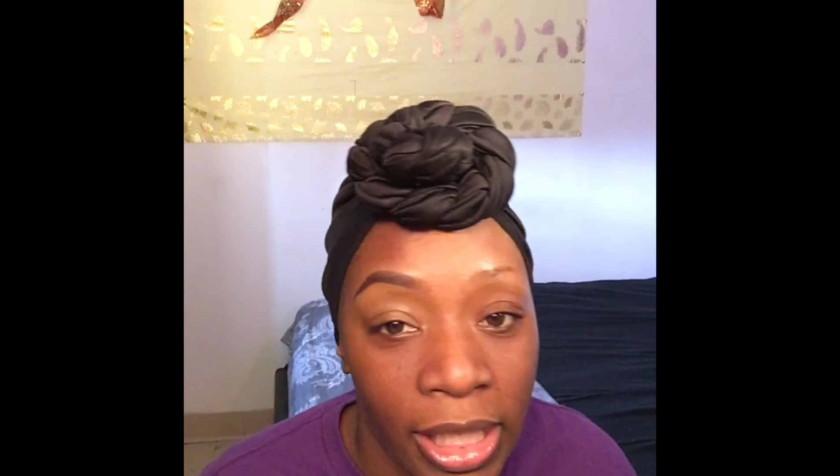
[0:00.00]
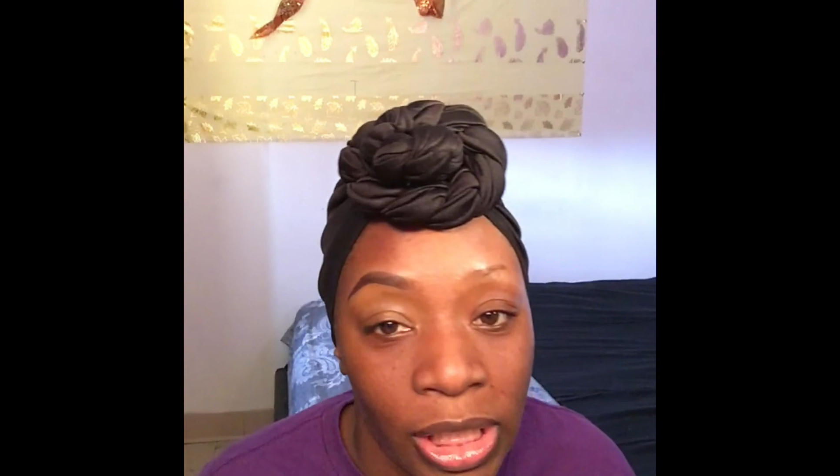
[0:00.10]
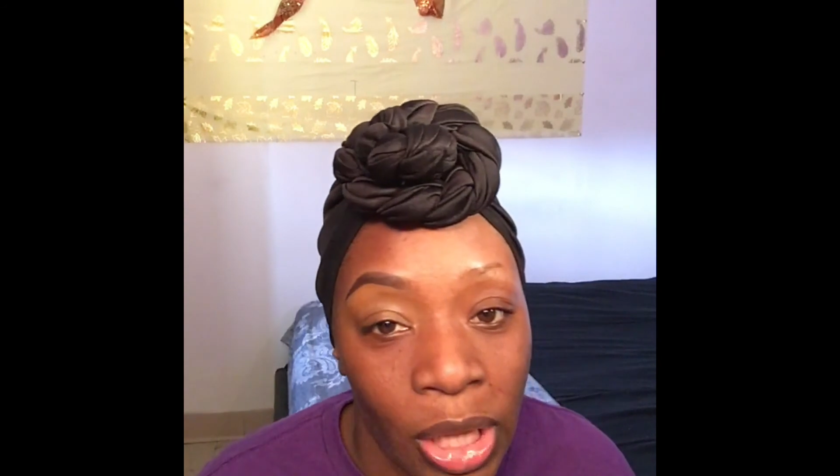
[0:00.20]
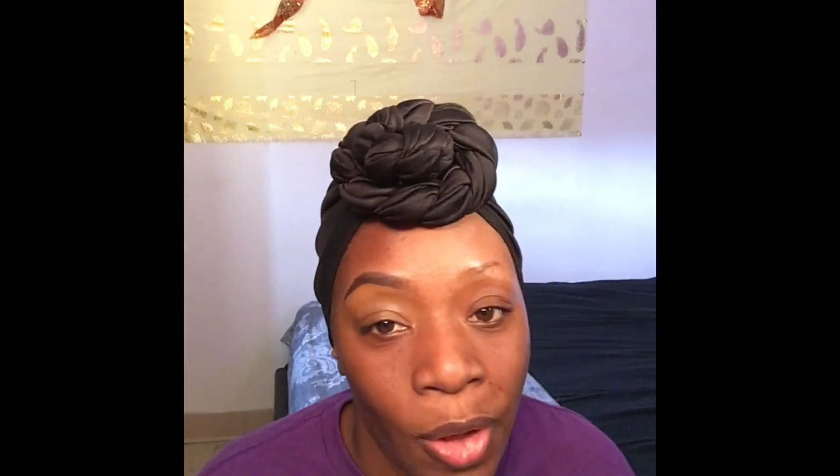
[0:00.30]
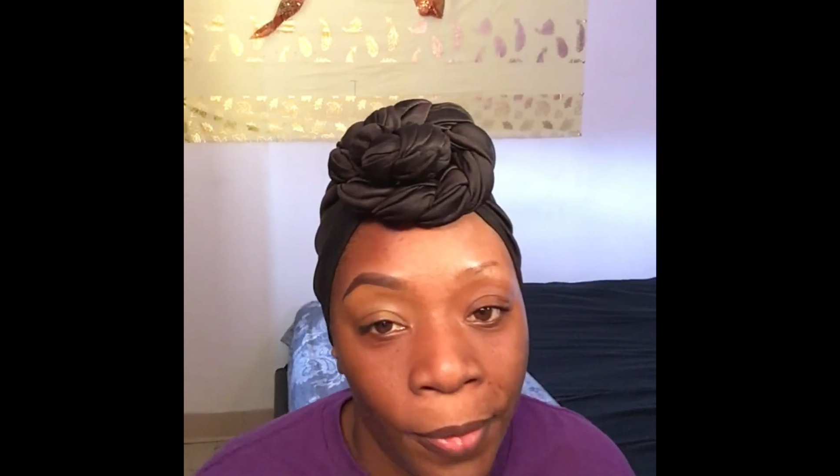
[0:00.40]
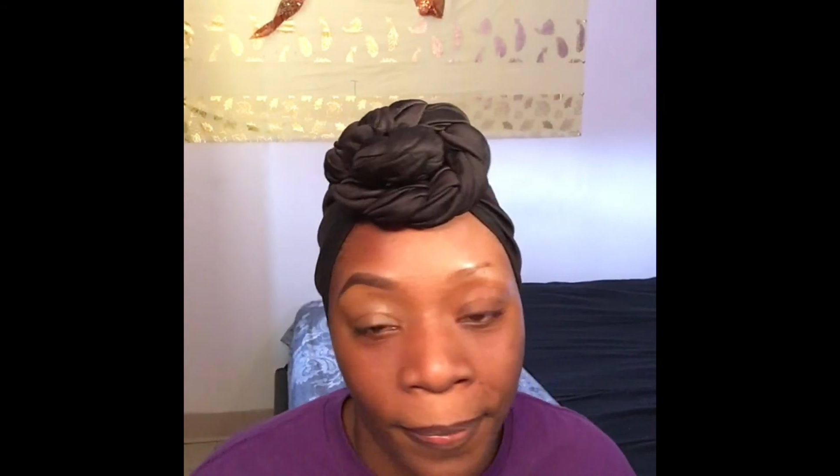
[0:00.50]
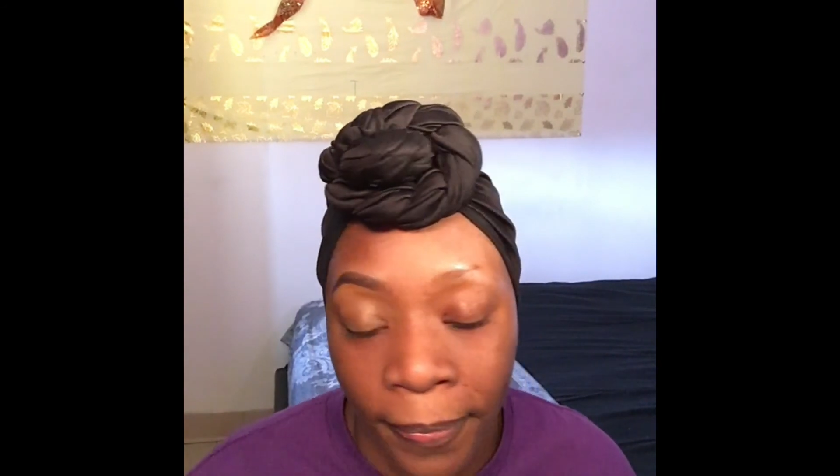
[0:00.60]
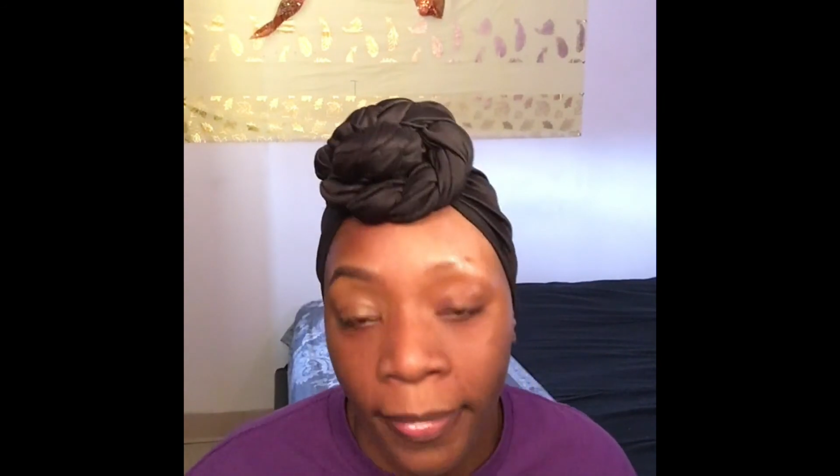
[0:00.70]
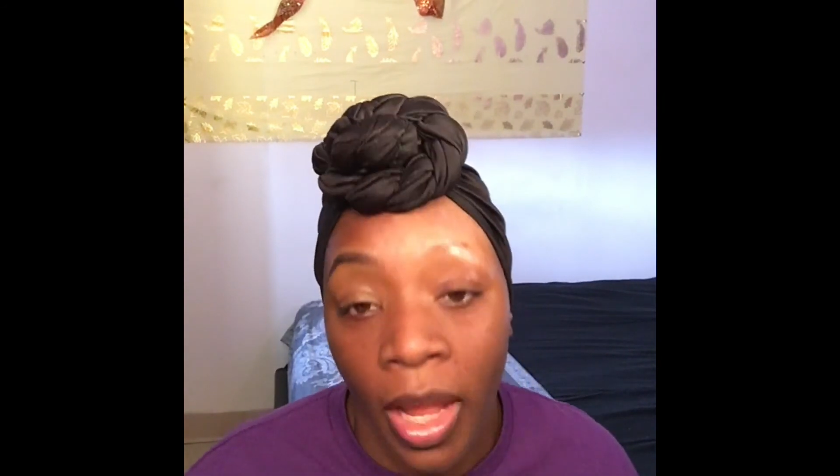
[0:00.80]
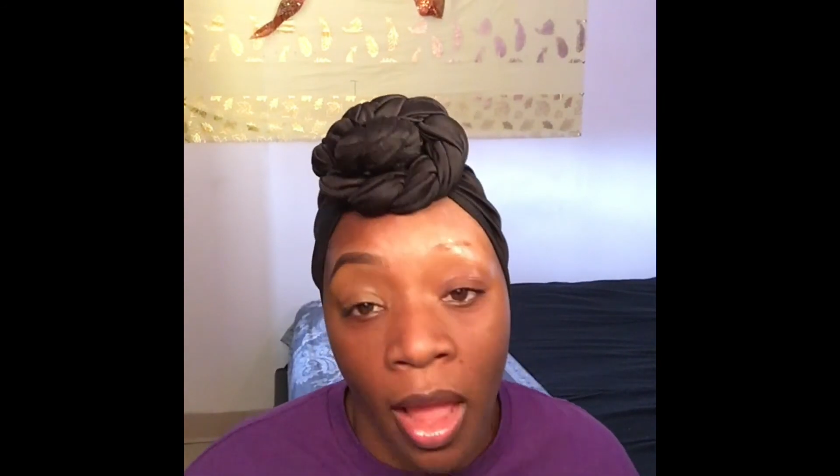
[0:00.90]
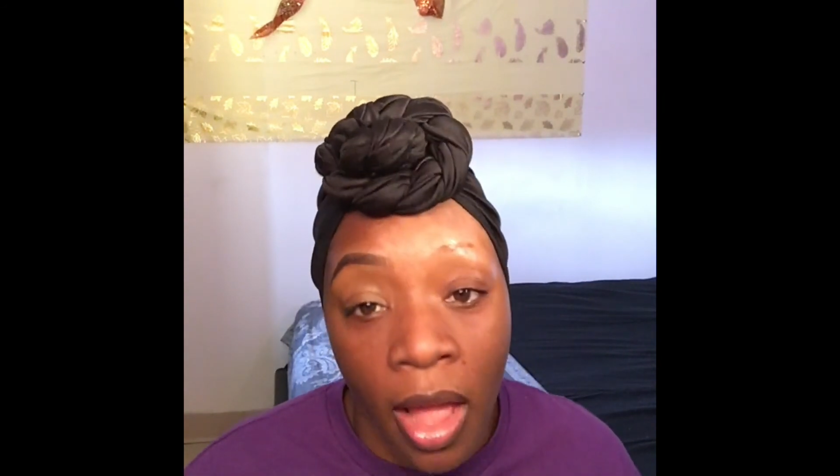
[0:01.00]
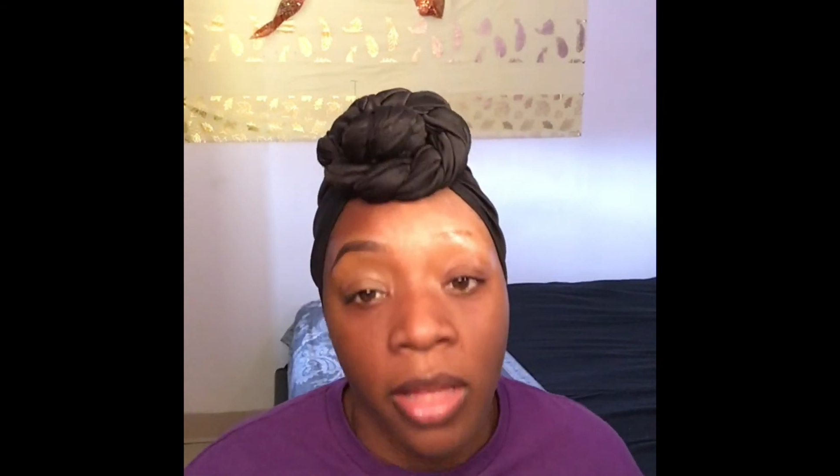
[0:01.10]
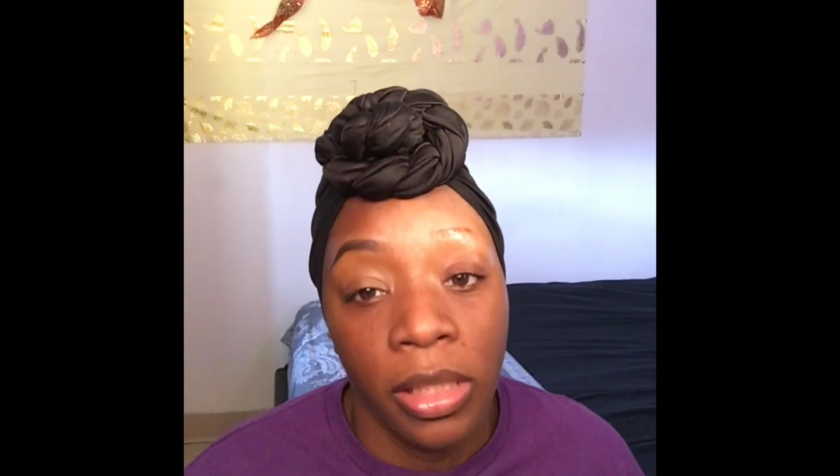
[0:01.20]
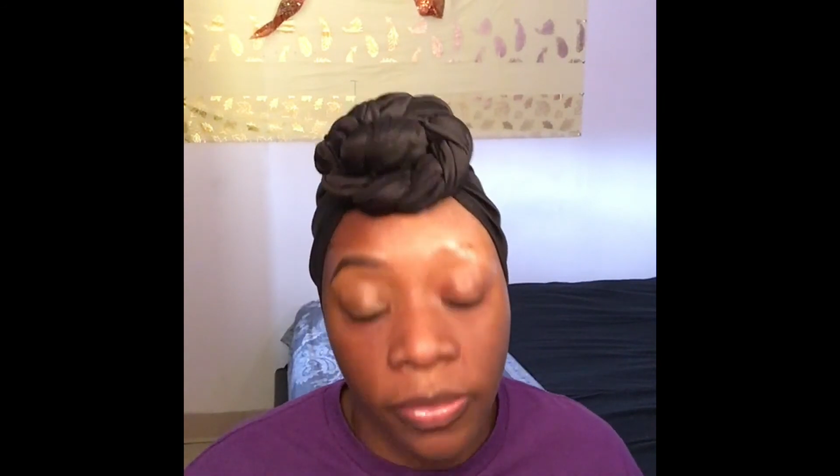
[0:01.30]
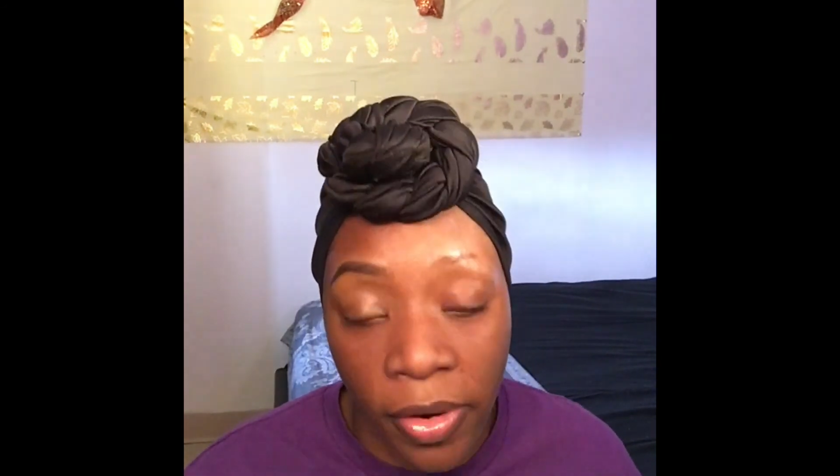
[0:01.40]
so
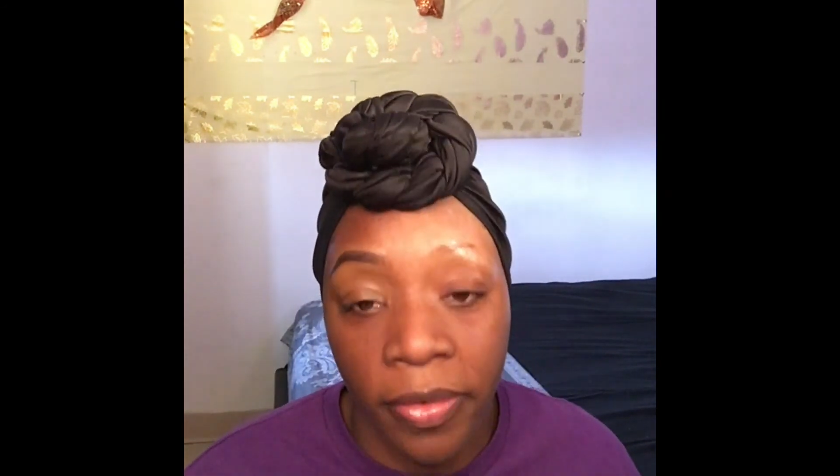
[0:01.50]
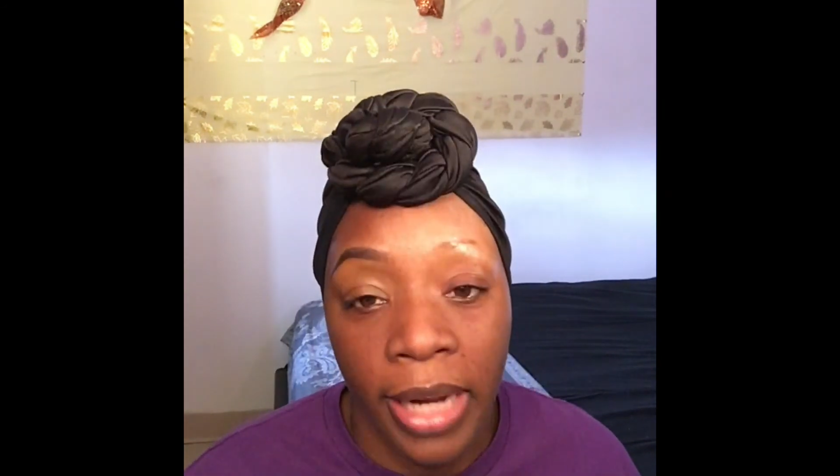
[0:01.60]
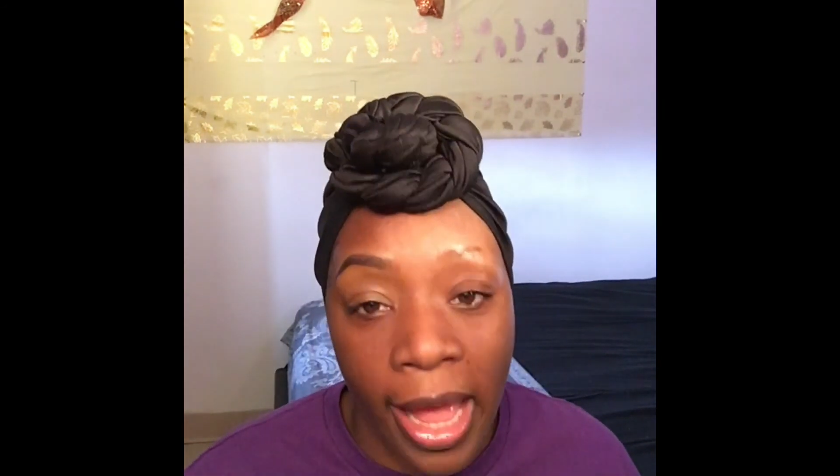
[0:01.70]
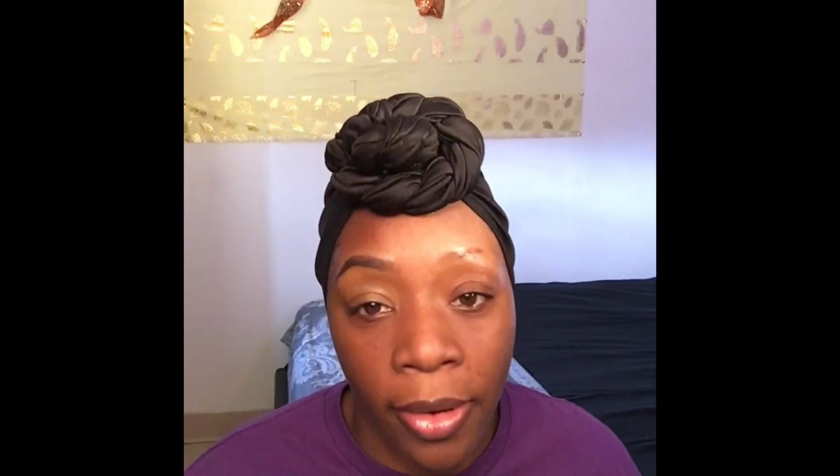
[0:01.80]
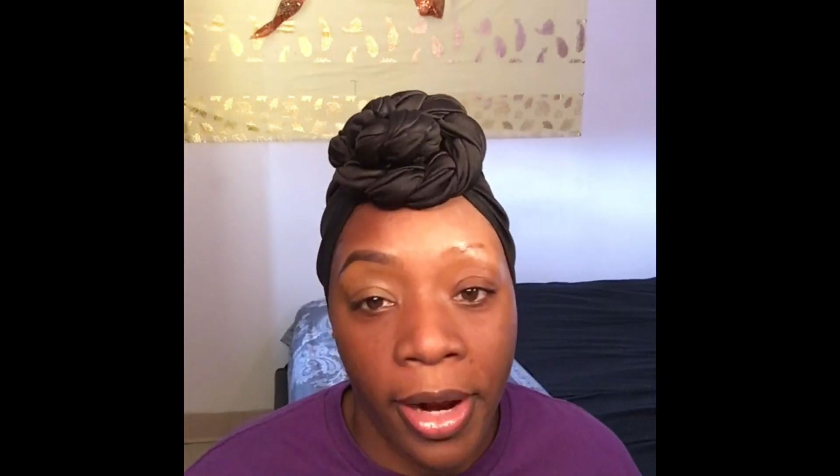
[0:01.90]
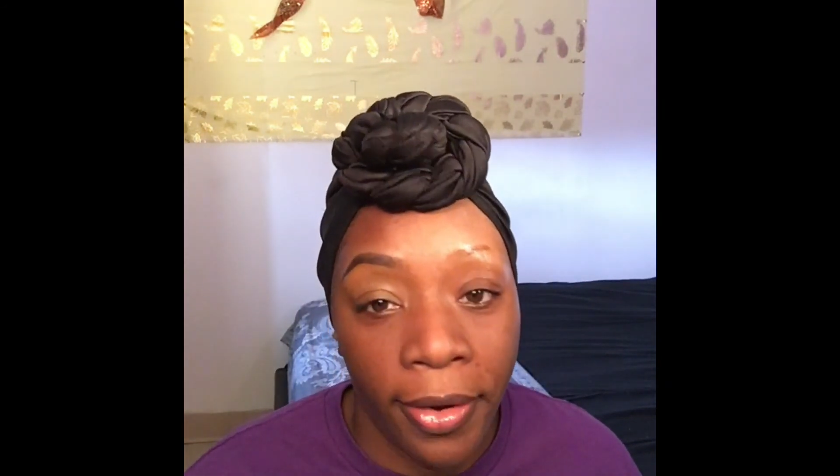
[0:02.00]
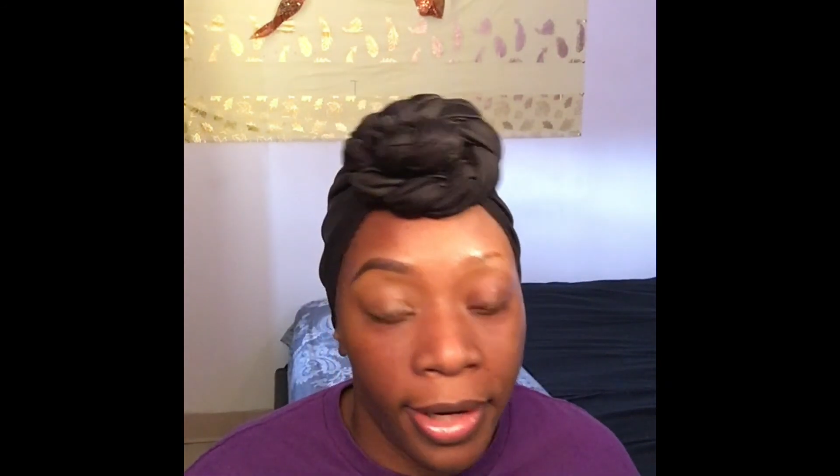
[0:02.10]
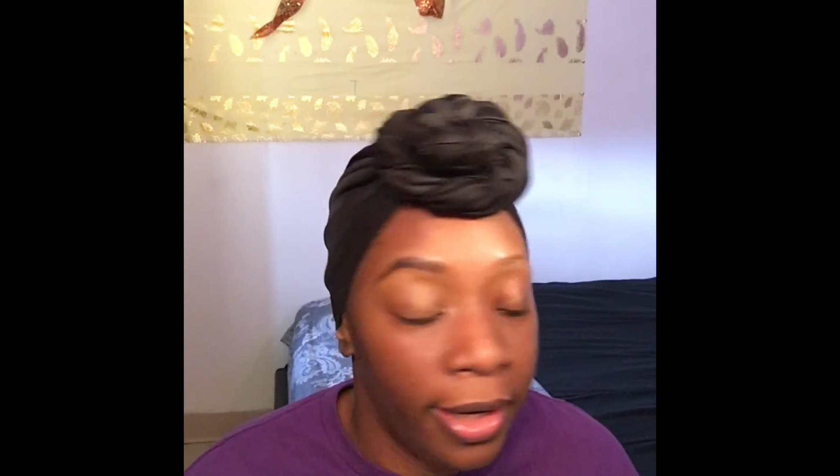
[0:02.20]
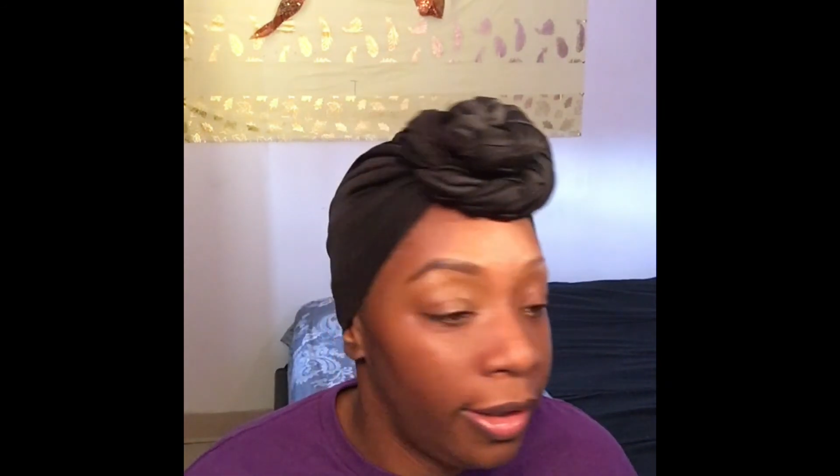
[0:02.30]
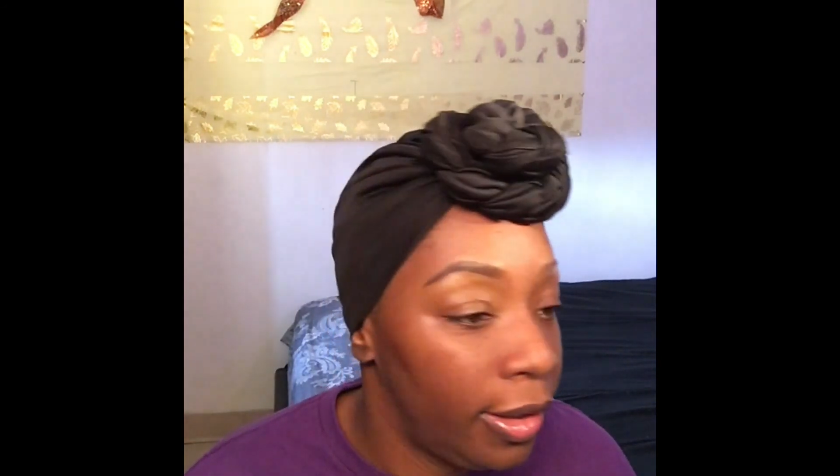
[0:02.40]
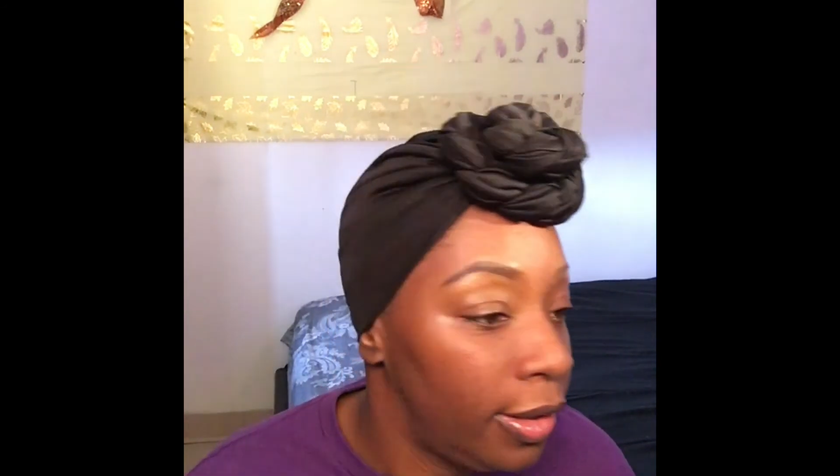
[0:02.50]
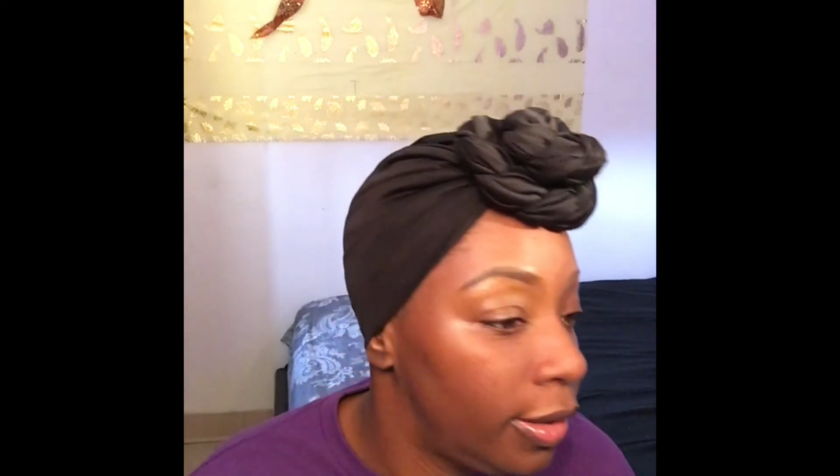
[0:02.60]
it's very loud out here.